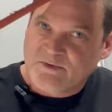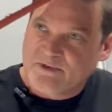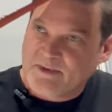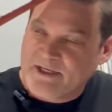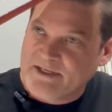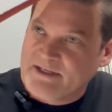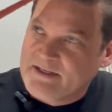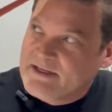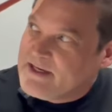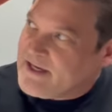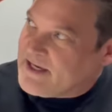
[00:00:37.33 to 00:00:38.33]
would be.
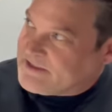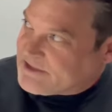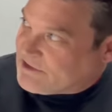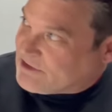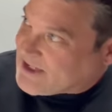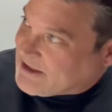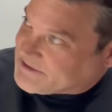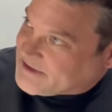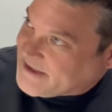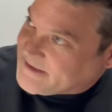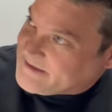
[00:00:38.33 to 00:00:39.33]
And as you look how
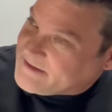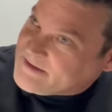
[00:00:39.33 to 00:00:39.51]
tight